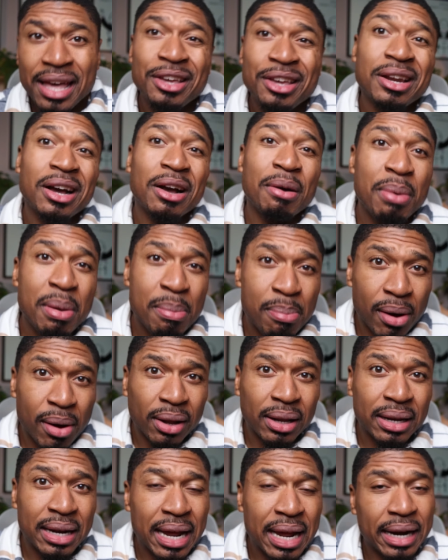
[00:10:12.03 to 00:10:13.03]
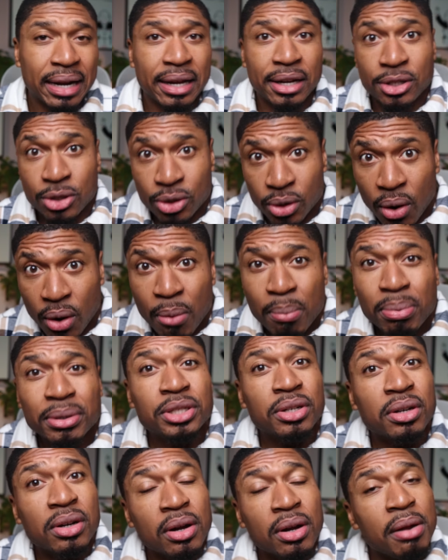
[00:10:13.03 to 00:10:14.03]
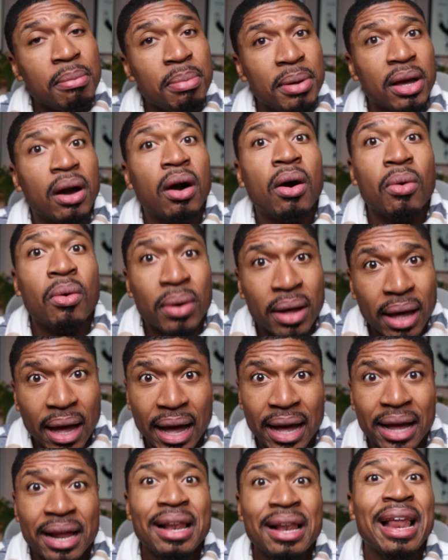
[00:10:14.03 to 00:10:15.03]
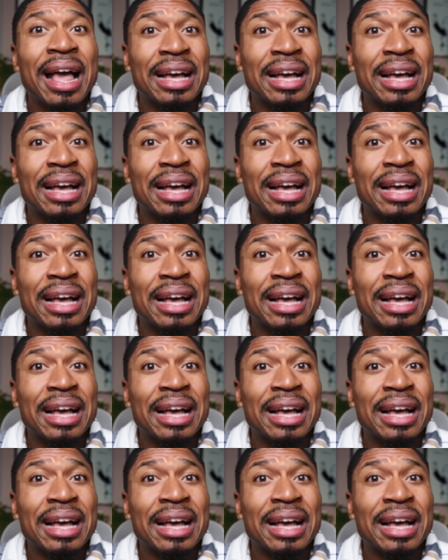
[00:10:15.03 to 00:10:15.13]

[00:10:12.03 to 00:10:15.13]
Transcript: You're not going to be balling out of control, but you're going to be okay.